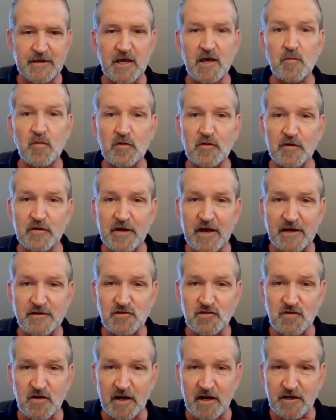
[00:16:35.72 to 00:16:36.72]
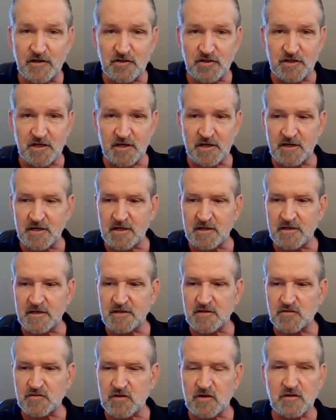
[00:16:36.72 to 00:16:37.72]
chemical castration,
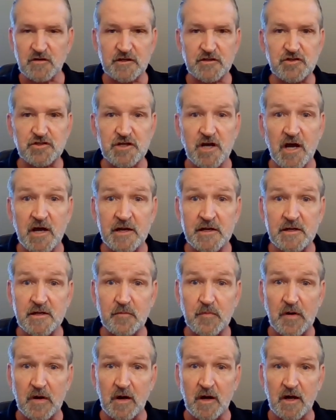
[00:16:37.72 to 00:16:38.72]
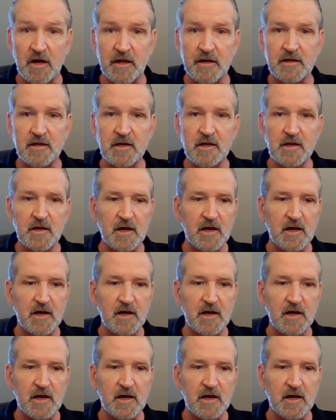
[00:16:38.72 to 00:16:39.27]
and certainly shunned upon